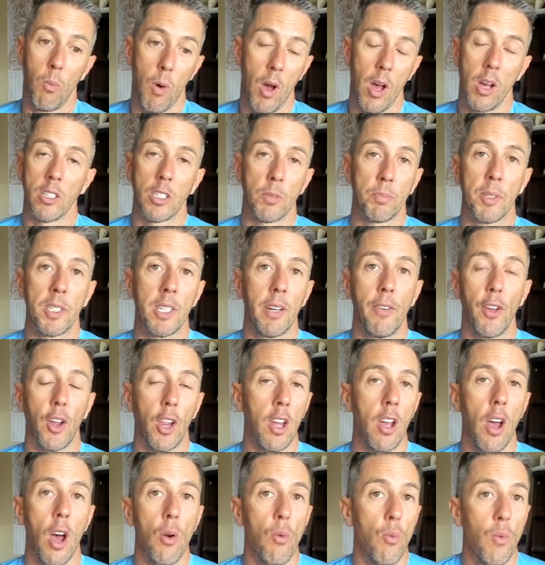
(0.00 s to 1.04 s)
specifically
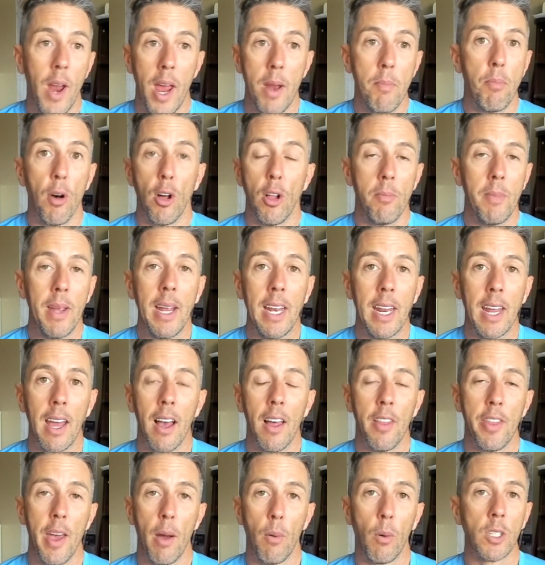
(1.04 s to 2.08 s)
on Red Bull Media
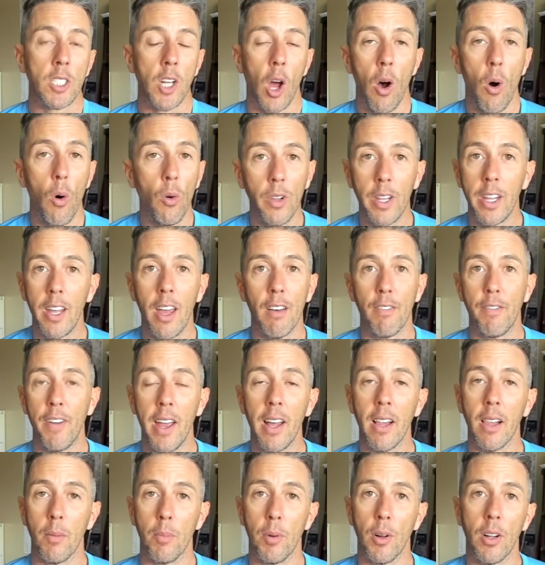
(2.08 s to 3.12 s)
that was only
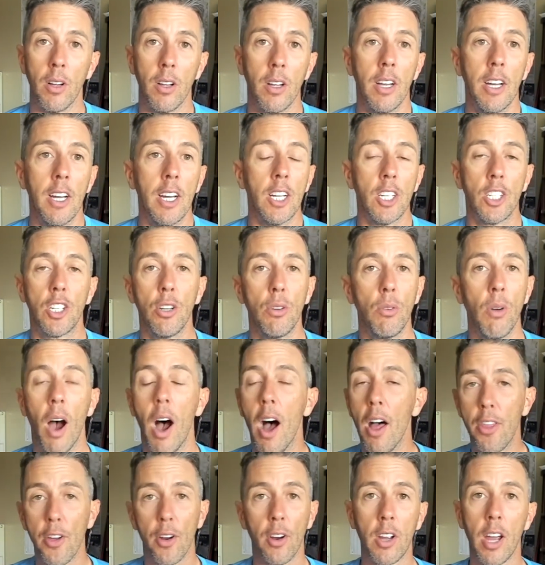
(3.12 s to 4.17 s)
available to
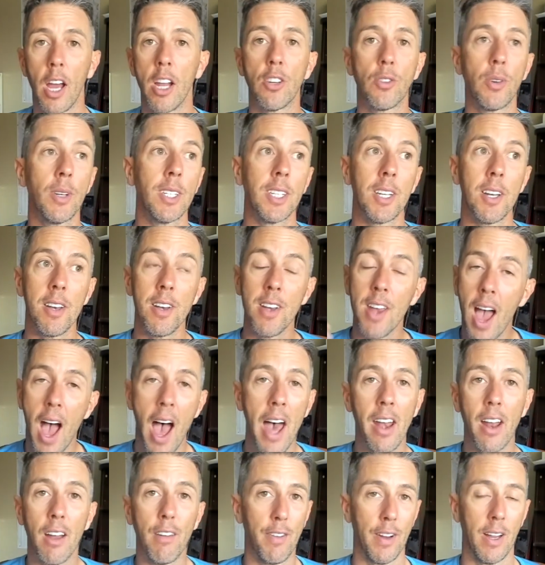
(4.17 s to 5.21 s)
other countries
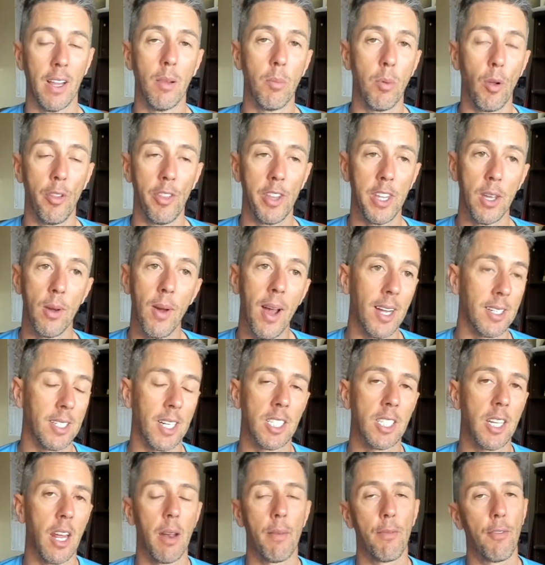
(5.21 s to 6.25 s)
not available in the US. I
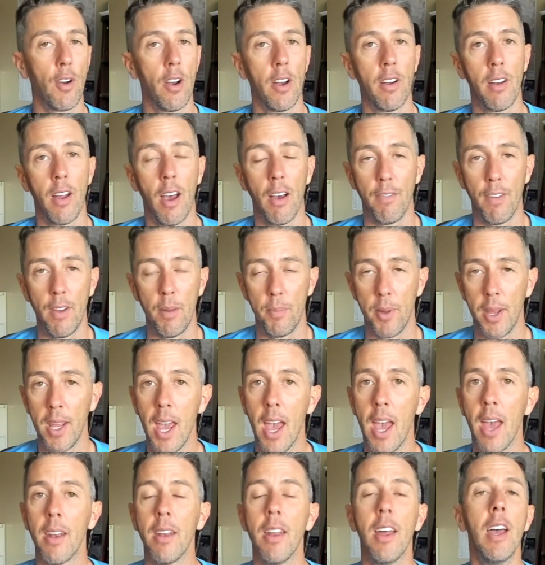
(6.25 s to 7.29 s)
sign up for a
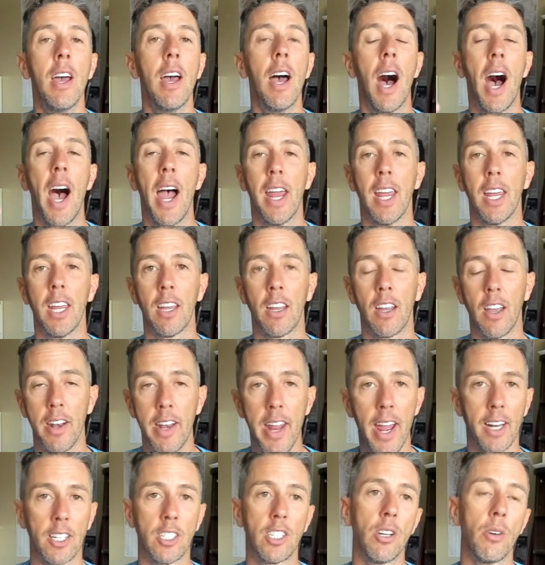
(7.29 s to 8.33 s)
VPN, I
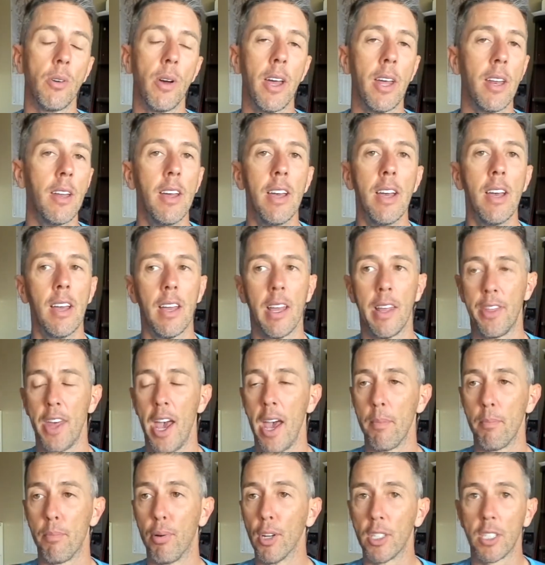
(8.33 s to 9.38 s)
connect to it, and
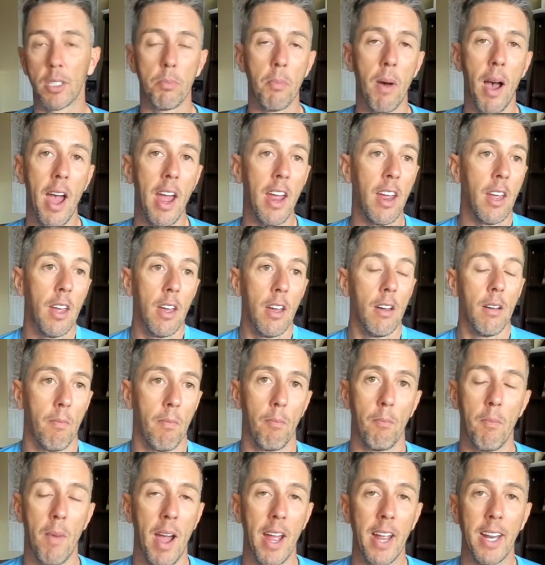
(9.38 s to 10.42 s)
that puts my
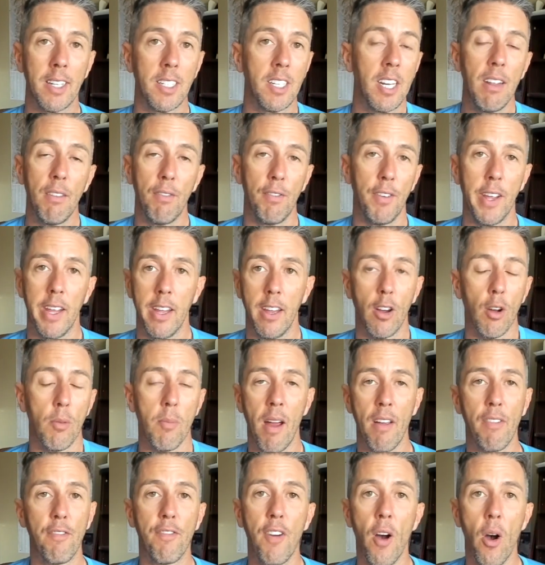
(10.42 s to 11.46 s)
TV or
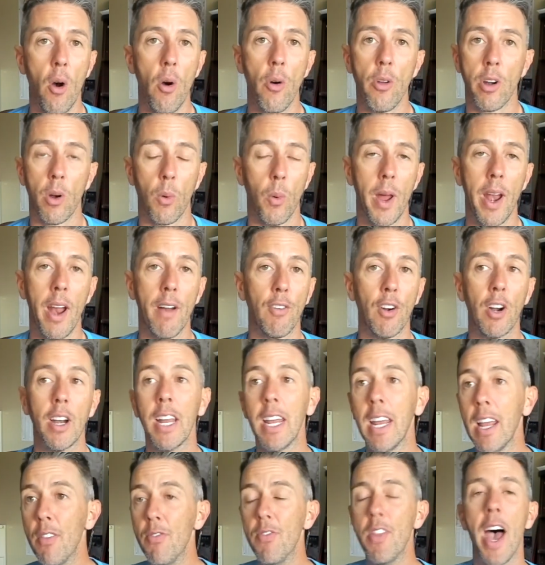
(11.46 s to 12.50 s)
my phone or whatever
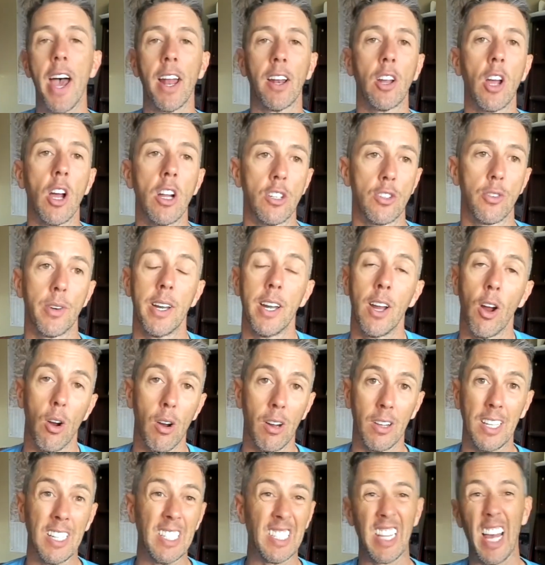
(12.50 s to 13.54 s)
in that country, or at
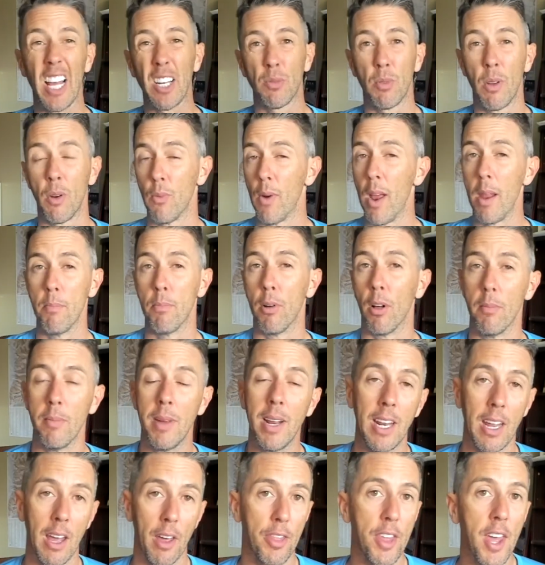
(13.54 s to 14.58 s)
least that's what Red Bull
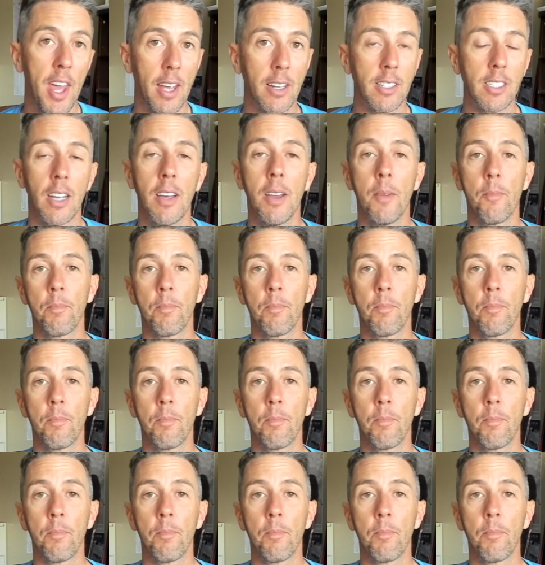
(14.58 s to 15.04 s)
Media thinks.